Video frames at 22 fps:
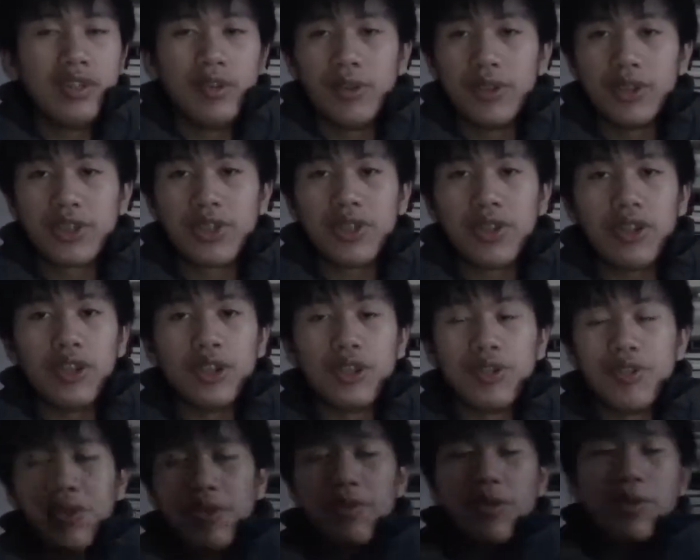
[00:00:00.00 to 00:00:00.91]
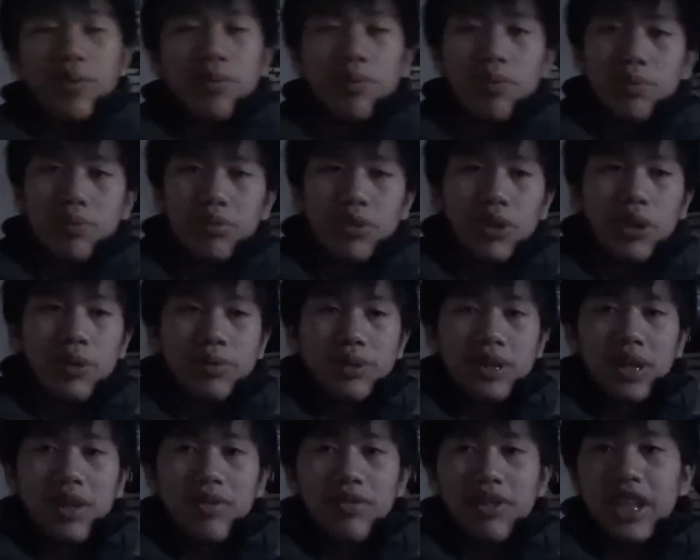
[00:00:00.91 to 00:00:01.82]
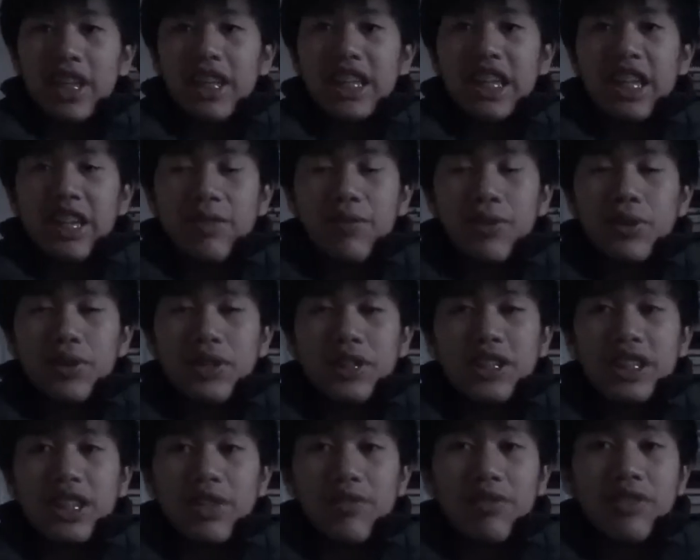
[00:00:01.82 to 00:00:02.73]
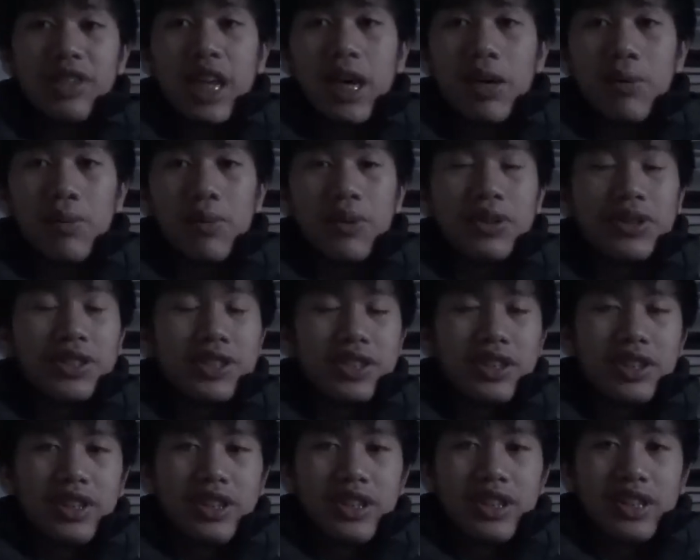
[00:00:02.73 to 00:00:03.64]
Well, it's got loads of other props, like the AK-47, that was